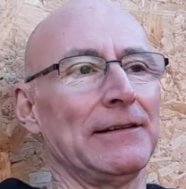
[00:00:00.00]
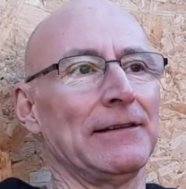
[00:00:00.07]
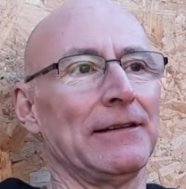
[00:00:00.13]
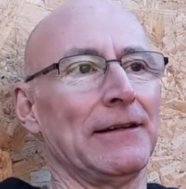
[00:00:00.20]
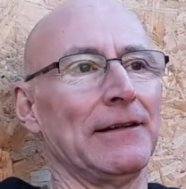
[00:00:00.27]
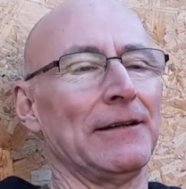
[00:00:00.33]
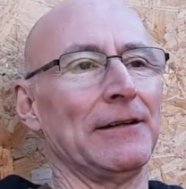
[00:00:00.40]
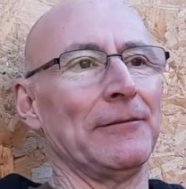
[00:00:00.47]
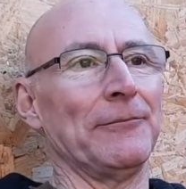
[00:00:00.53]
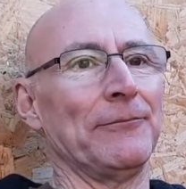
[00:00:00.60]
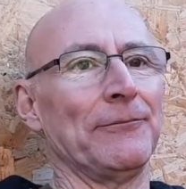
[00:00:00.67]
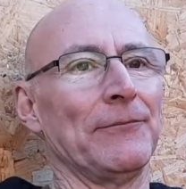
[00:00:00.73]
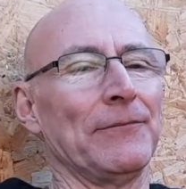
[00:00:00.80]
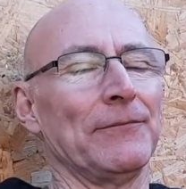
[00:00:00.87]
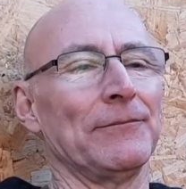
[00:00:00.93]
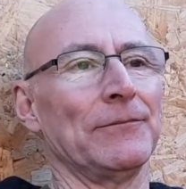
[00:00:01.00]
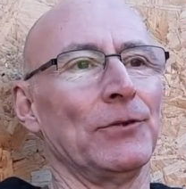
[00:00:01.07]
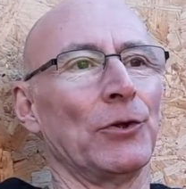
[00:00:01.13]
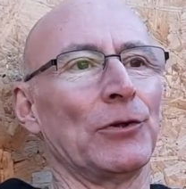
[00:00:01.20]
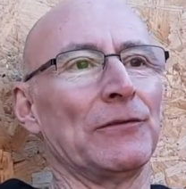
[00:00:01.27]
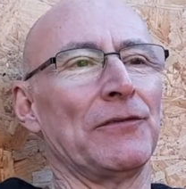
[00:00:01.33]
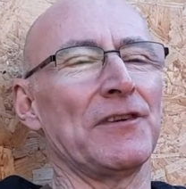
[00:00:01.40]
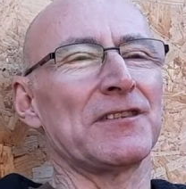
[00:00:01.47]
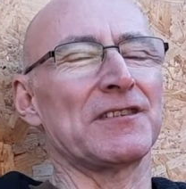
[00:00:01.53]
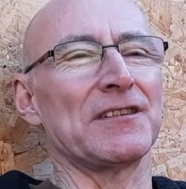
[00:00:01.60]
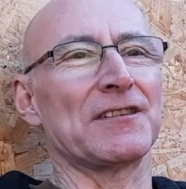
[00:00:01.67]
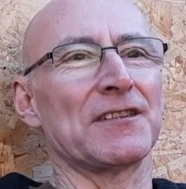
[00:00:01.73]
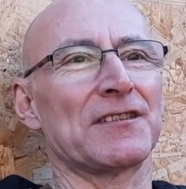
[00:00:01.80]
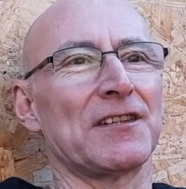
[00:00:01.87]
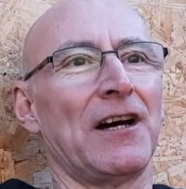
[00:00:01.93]
None of this is
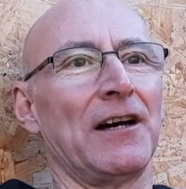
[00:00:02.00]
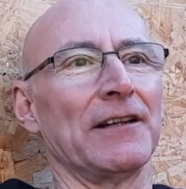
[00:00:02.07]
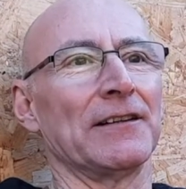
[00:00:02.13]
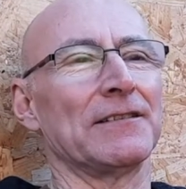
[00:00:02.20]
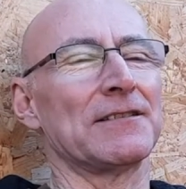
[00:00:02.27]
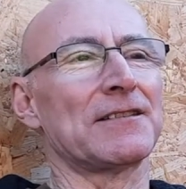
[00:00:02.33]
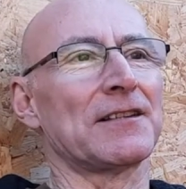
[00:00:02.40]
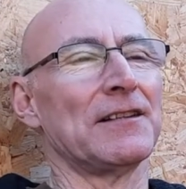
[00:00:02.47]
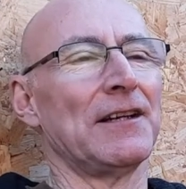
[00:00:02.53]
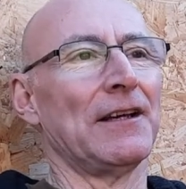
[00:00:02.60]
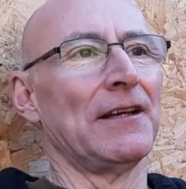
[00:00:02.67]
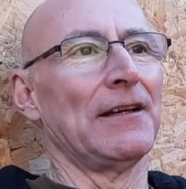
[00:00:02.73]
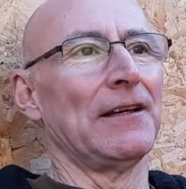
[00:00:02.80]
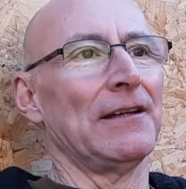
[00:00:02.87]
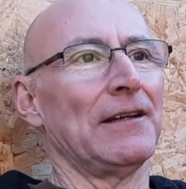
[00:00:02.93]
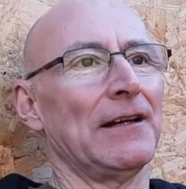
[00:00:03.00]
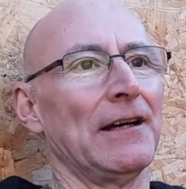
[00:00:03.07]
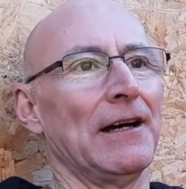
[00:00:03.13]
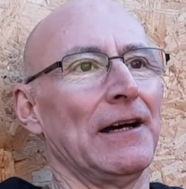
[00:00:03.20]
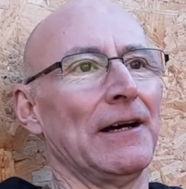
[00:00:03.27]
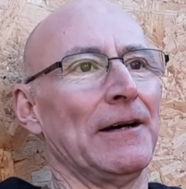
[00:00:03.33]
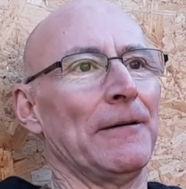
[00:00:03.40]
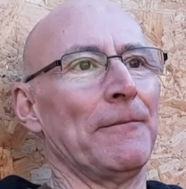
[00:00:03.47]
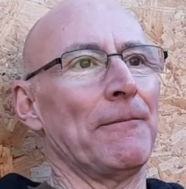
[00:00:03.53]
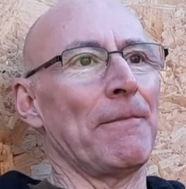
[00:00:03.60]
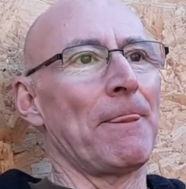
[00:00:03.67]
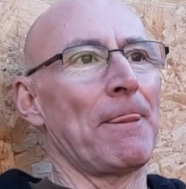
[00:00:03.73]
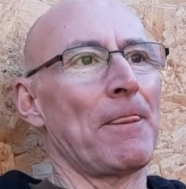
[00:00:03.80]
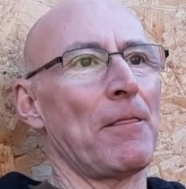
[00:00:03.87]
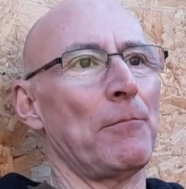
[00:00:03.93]
a science,
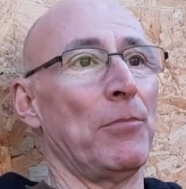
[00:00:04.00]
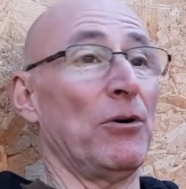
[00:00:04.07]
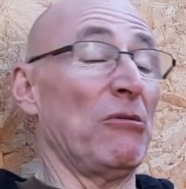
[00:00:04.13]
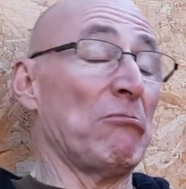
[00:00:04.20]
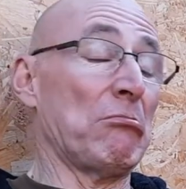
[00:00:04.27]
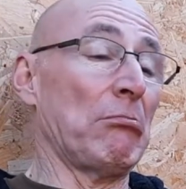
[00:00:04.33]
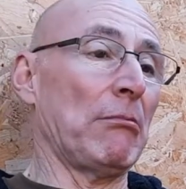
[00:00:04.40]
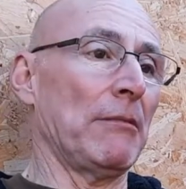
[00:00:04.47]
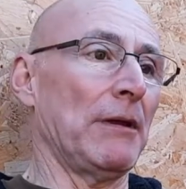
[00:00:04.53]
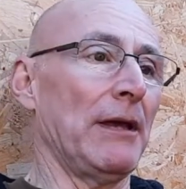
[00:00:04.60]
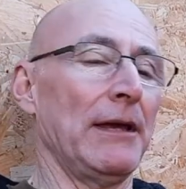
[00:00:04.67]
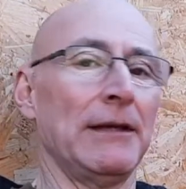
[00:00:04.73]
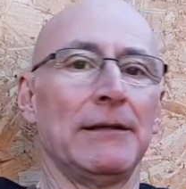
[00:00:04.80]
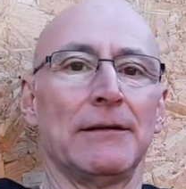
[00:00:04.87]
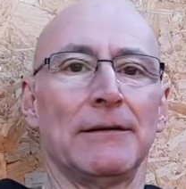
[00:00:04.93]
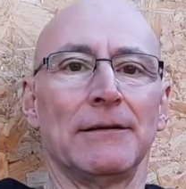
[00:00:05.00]
but hey,